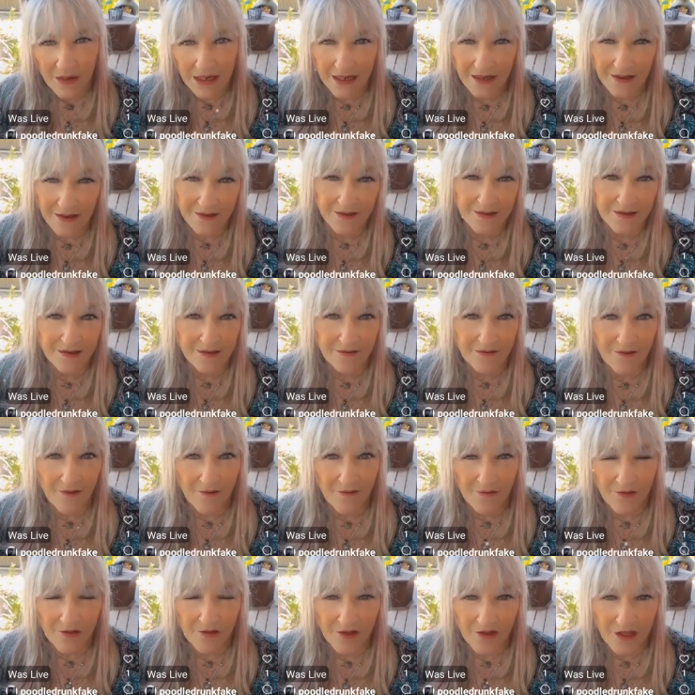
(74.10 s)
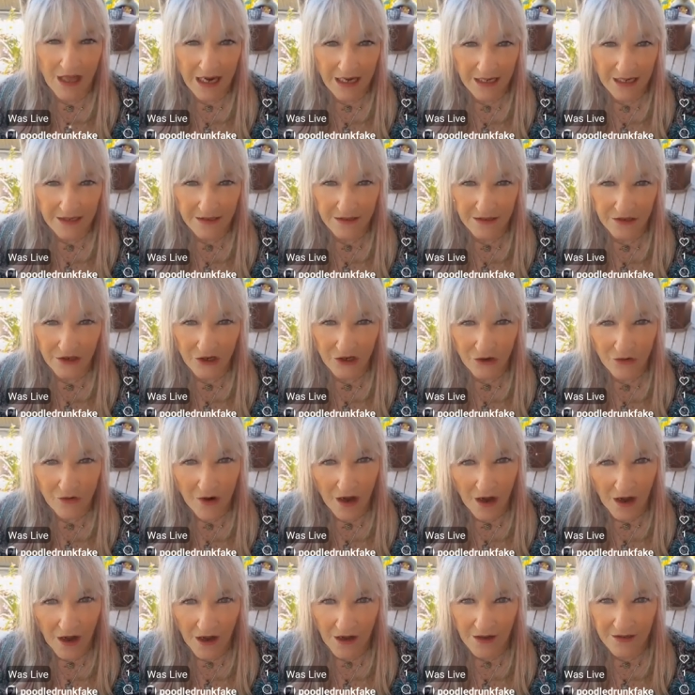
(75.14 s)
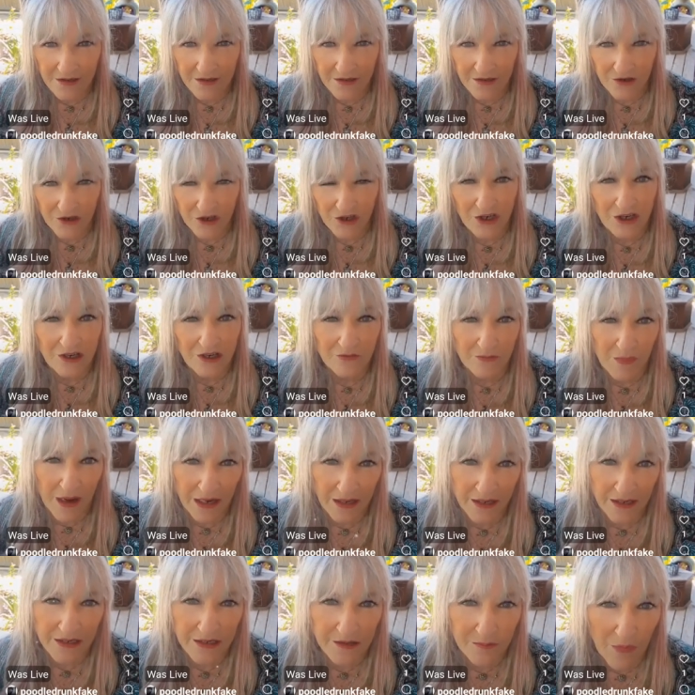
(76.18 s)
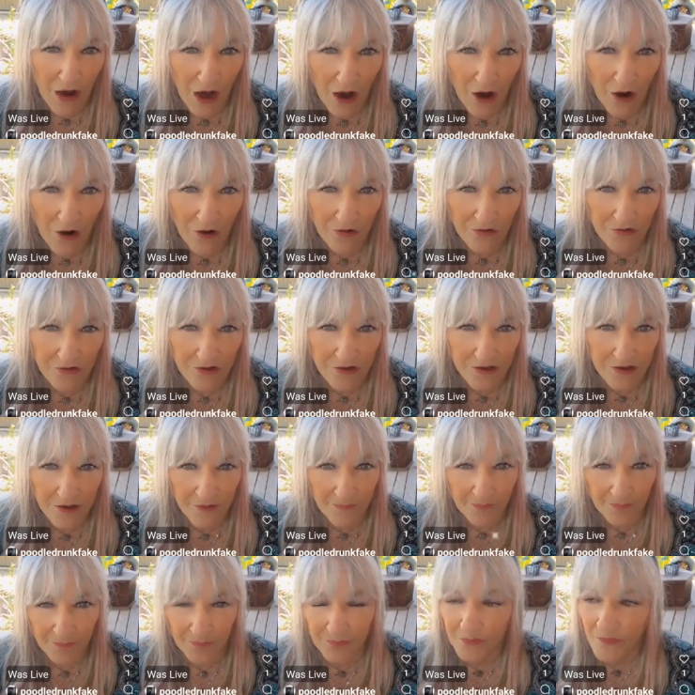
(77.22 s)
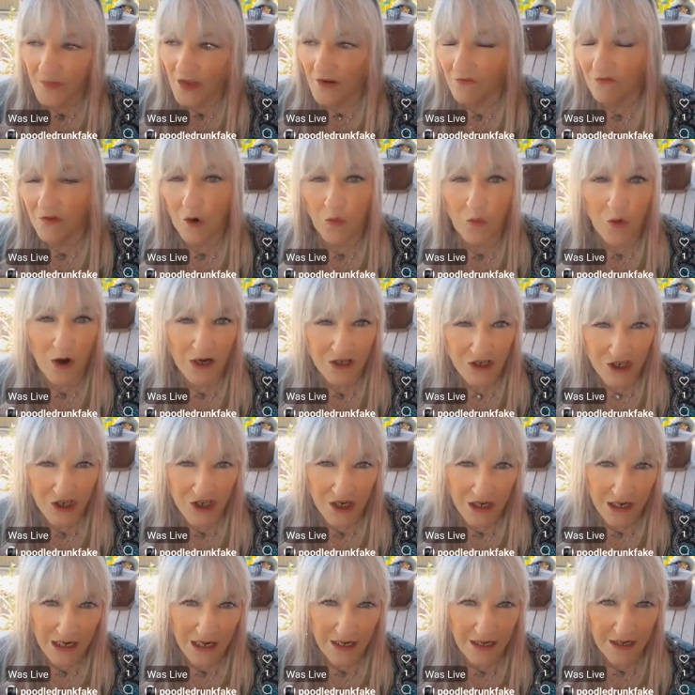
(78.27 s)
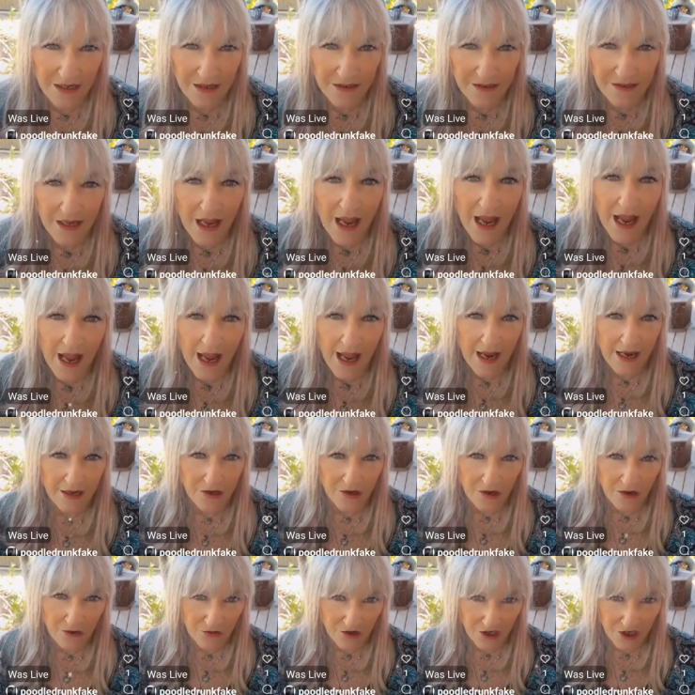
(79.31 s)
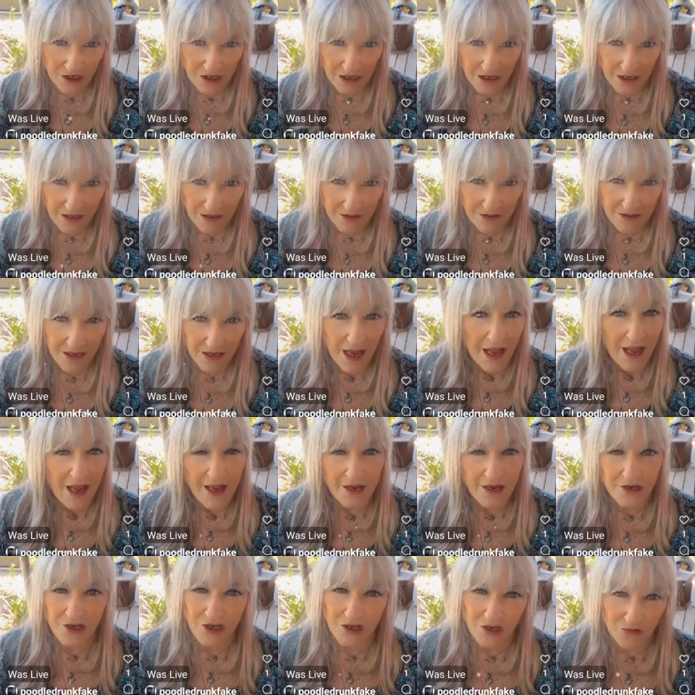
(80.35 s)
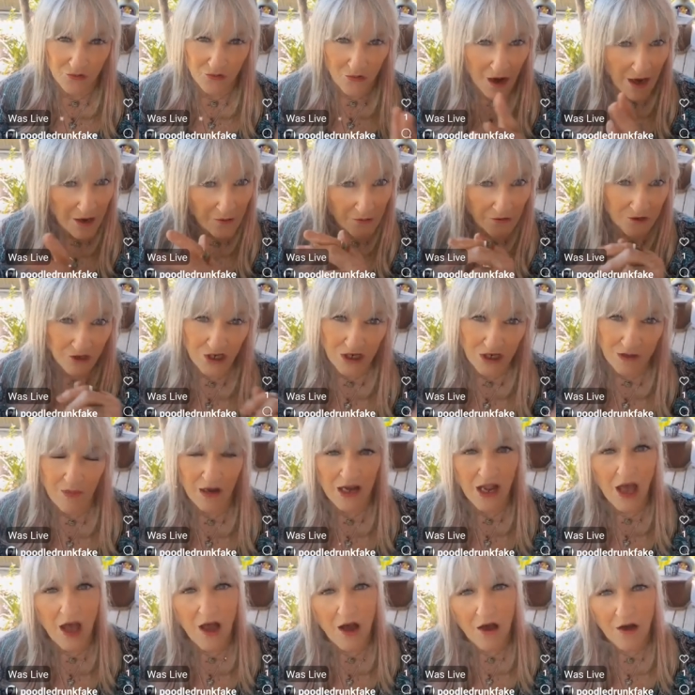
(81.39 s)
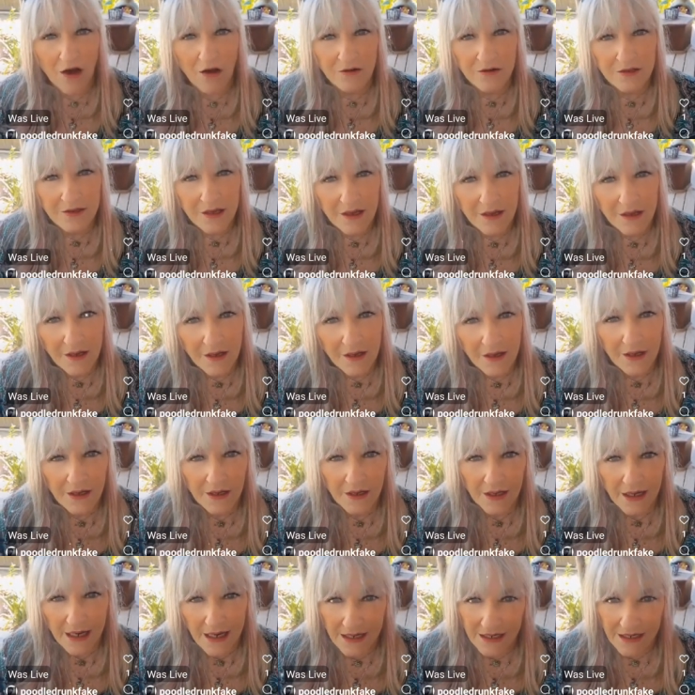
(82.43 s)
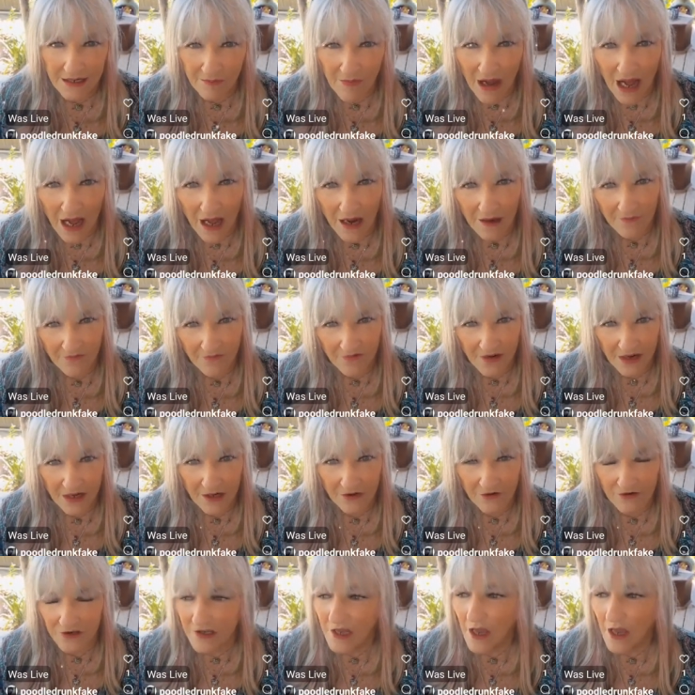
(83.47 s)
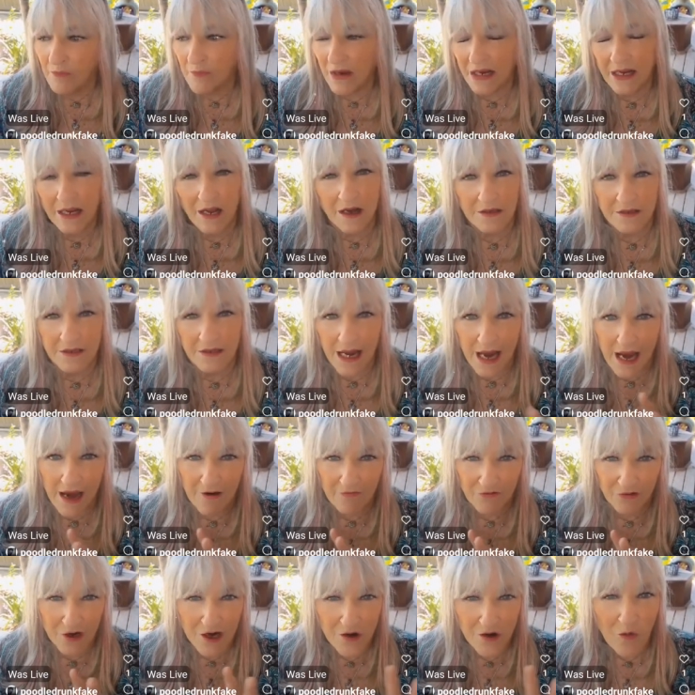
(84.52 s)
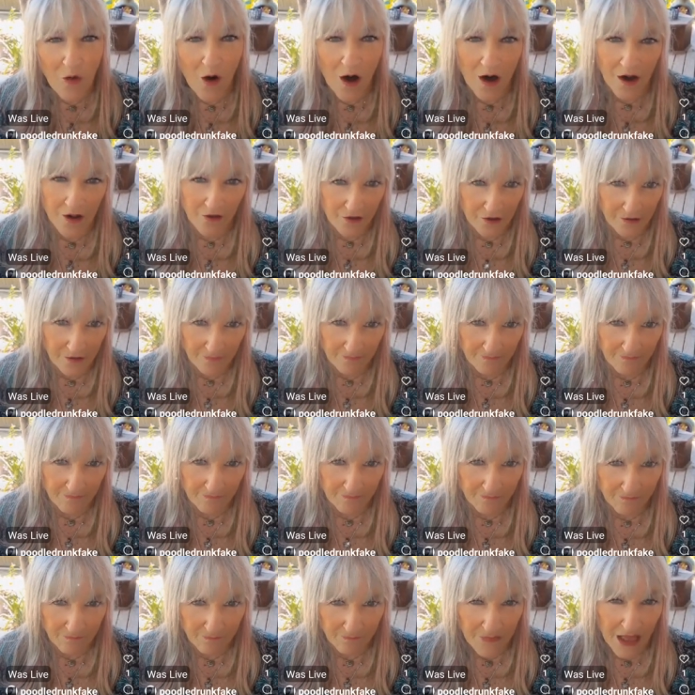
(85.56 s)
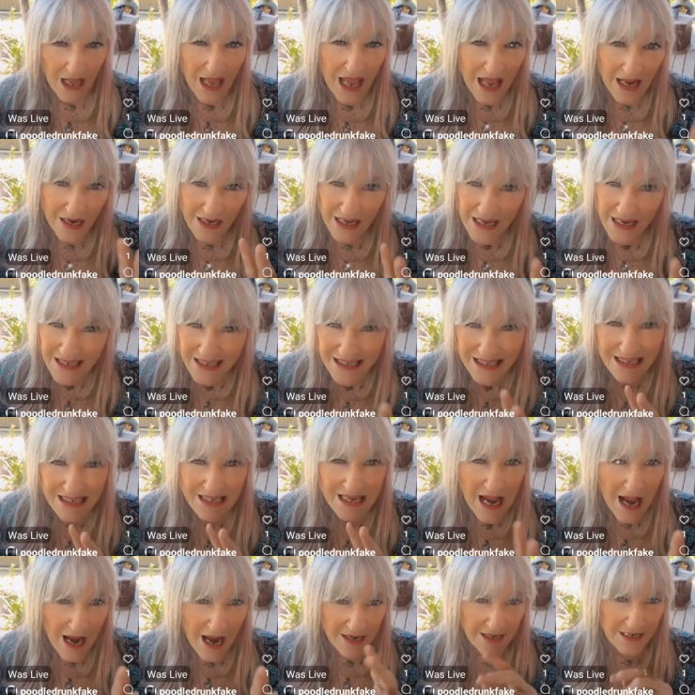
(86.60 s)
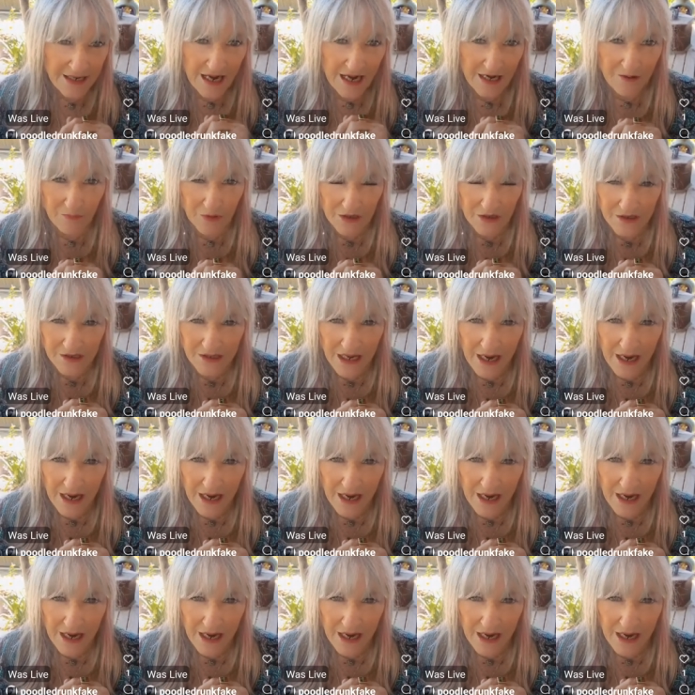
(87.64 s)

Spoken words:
because thanks to us, she's been exposed for what she is and who she is. And she's right where she belongs, in the bottom feeders, because every one of them, at least 98%,